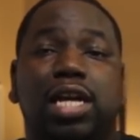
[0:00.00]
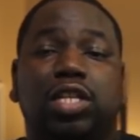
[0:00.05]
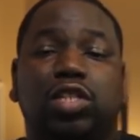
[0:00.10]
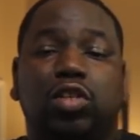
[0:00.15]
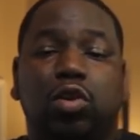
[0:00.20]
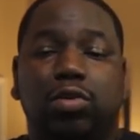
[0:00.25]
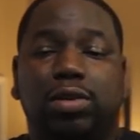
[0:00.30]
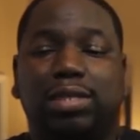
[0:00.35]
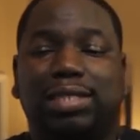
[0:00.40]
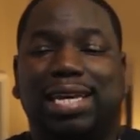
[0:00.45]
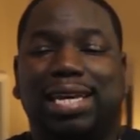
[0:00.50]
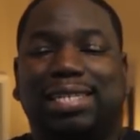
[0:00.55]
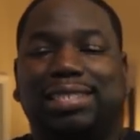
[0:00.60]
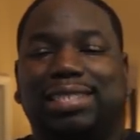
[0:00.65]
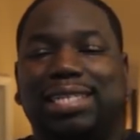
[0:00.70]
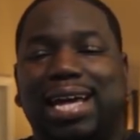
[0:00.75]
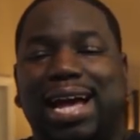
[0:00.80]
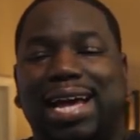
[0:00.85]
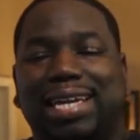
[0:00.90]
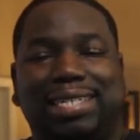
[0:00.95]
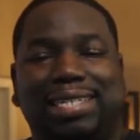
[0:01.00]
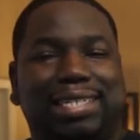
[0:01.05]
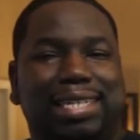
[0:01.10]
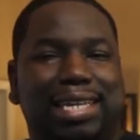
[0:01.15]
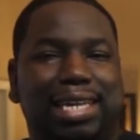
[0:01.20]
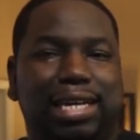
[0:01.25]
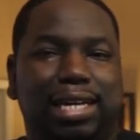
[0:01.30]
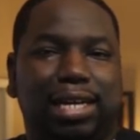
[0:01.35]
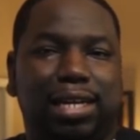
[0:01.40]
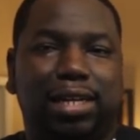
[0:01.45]
So you take the
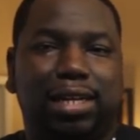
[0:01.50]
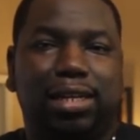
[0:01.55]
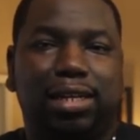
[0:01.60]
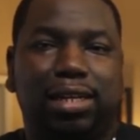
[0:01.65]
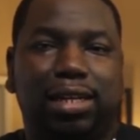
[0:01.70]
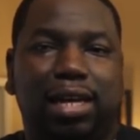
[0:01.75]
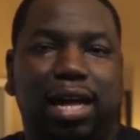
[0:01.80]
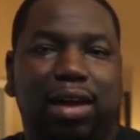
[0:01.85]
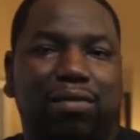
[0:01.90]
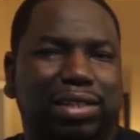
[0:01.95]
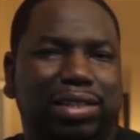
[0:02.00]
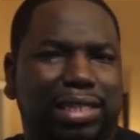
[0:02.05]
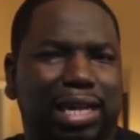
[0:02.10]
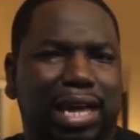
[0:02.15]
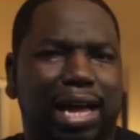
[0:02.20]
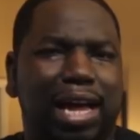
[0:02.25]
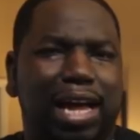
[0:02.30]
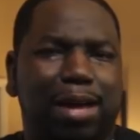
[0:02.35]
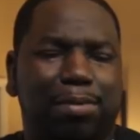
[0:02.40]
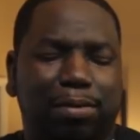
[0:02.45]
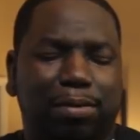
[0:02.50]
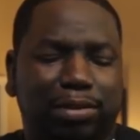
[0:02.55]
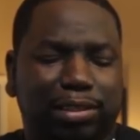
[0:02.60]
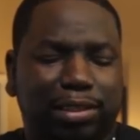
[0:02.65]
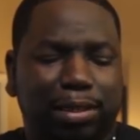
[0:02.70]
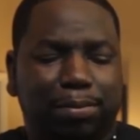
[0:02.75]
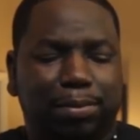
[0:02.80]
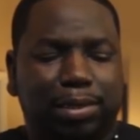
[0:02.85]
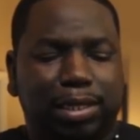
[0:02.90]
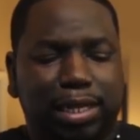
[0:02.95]
idea of a time, of
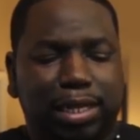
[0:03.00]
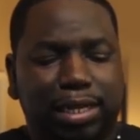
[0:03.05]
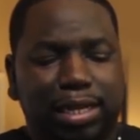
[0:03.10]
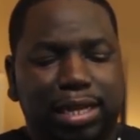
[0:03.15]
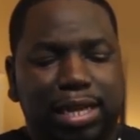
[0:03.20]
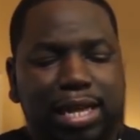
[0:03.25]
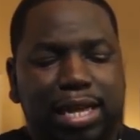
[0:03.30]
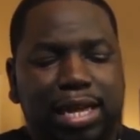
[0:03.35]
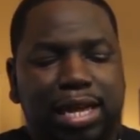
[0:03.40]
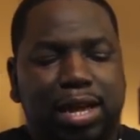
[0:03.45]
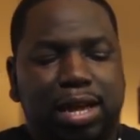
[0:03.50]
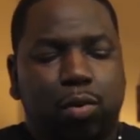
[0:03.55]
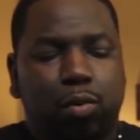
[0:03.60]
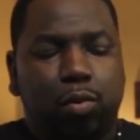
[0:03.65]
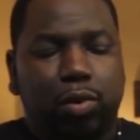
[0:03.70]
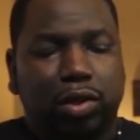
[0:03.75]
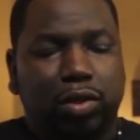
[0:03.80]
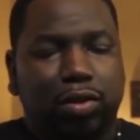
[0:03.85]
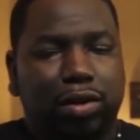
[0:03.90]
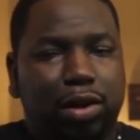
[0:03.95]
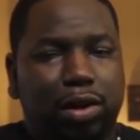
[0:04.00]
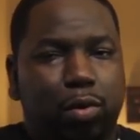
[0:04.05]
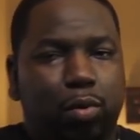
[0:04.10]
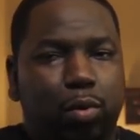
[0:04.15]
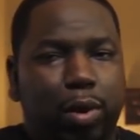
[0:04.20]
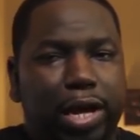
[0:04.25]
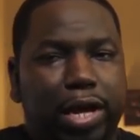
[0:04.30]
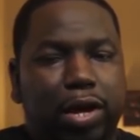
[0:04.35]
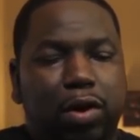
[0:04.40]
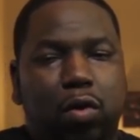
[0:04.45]
something withering
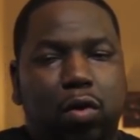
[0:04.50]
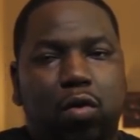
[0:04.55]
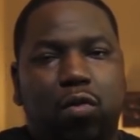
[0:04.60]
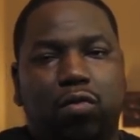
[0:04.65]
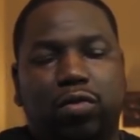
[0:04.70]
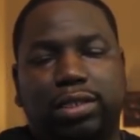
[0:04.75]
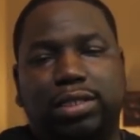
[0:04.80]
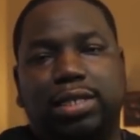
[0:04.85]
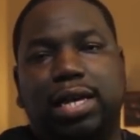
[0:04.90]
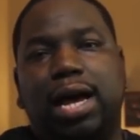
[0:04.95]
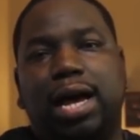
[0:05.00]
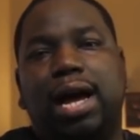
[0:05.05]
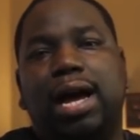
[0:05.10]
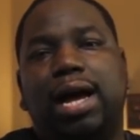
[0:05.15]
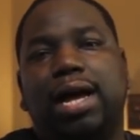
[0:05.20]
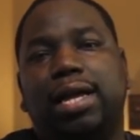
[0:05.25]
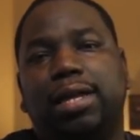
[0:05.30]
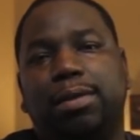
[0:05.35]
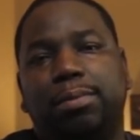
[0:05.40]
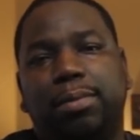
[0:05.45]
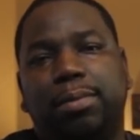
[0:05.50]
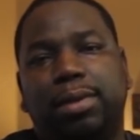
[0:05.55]
away over time,